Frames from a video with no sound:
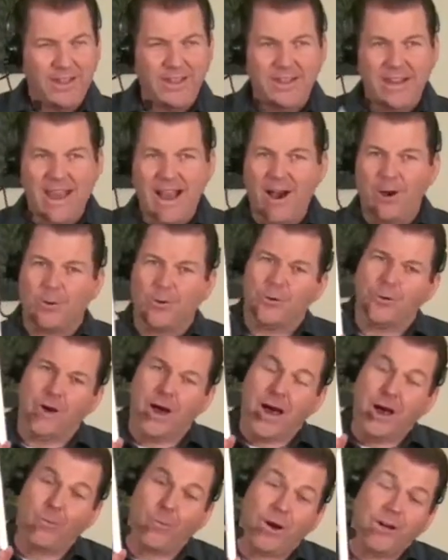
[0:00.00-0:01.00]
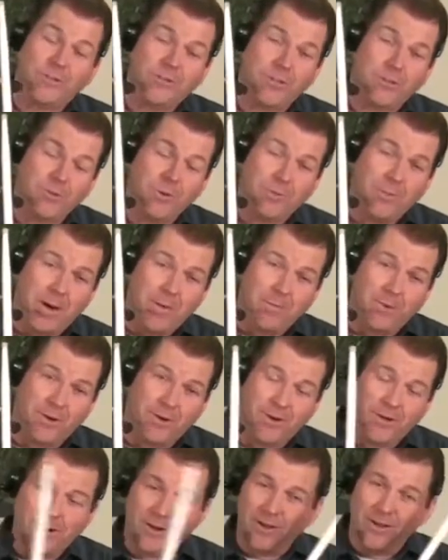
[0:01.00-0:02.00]
Now, I want you to
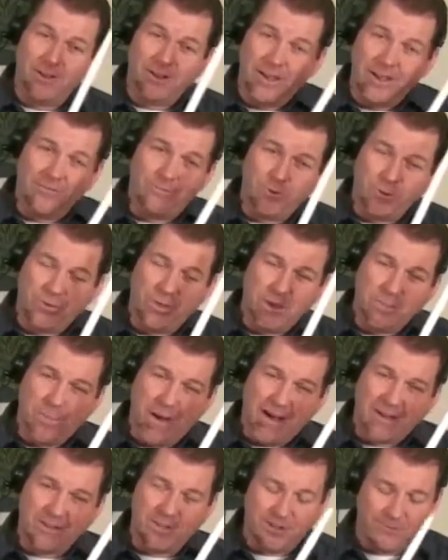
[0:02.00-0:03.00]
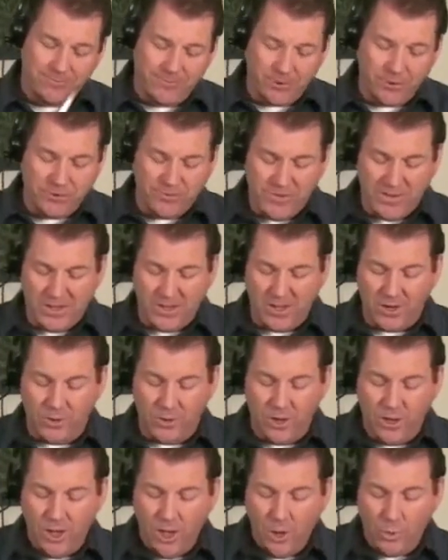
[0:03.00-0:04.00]
remember, if you think back to the first
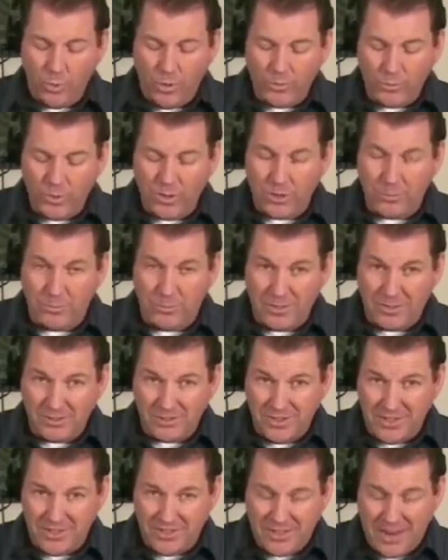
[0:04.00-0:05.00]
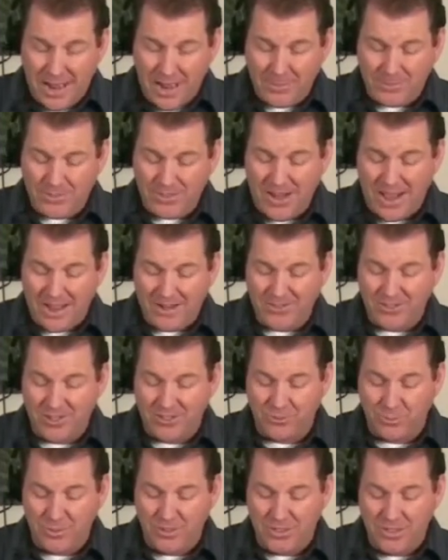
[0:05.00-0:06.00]
video, when we were building taps and
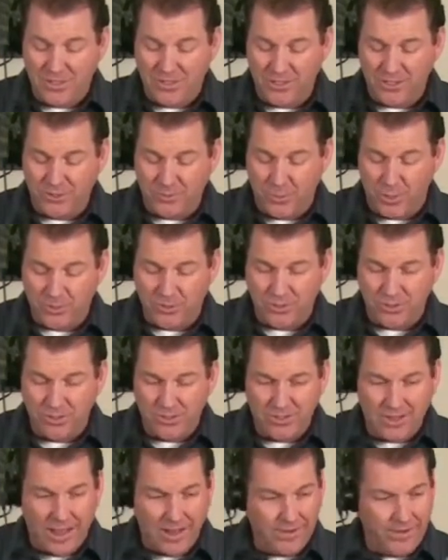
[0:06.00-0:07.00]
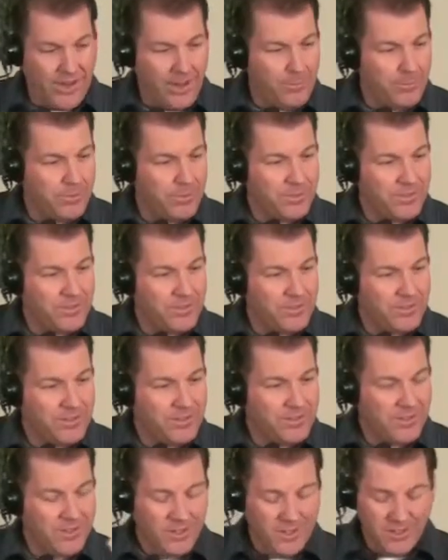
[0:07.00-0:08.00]
accents, we did this motion. Down, up,
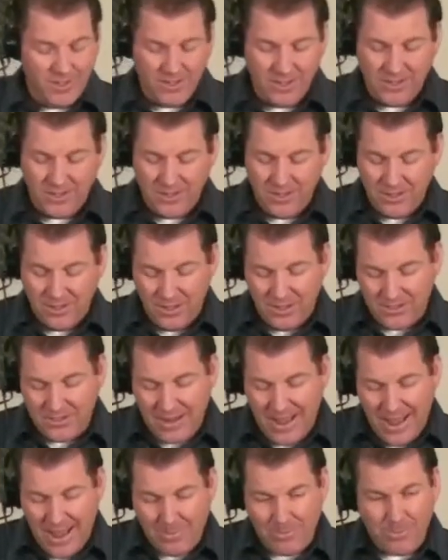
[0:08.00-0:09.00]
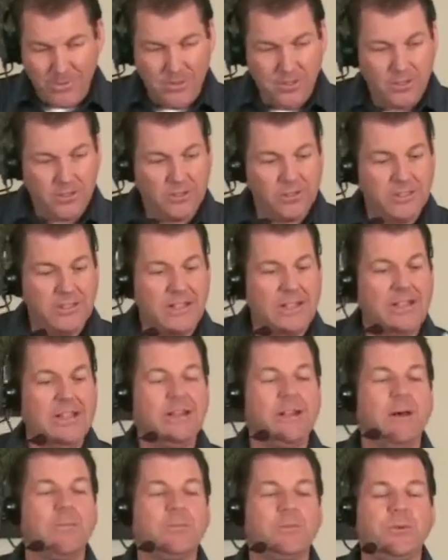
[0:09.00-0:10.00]
a tap
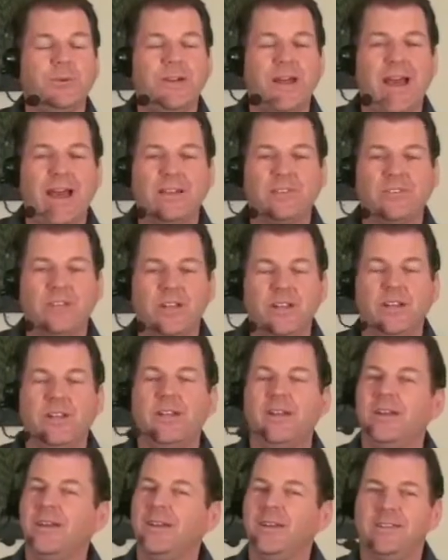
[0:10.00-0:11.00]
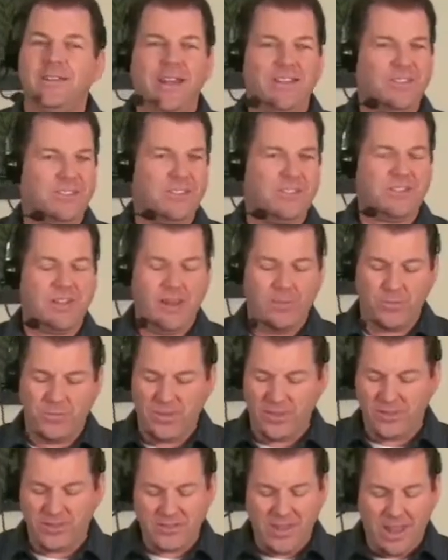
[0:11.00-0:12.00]
leading up to an accent. That's the same
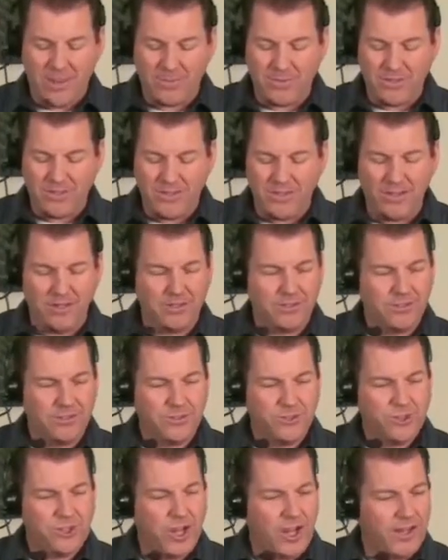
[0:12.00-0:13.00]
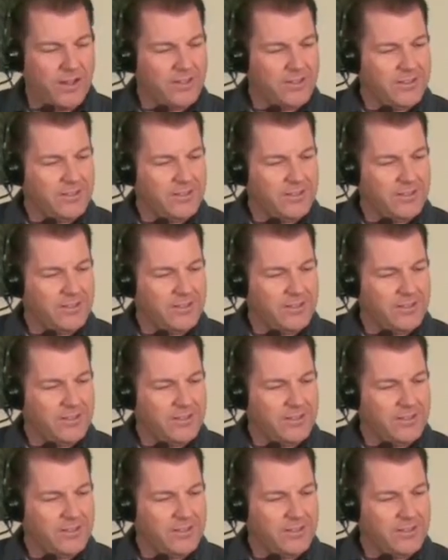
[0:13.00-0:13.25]
thing that's happening here. Chut.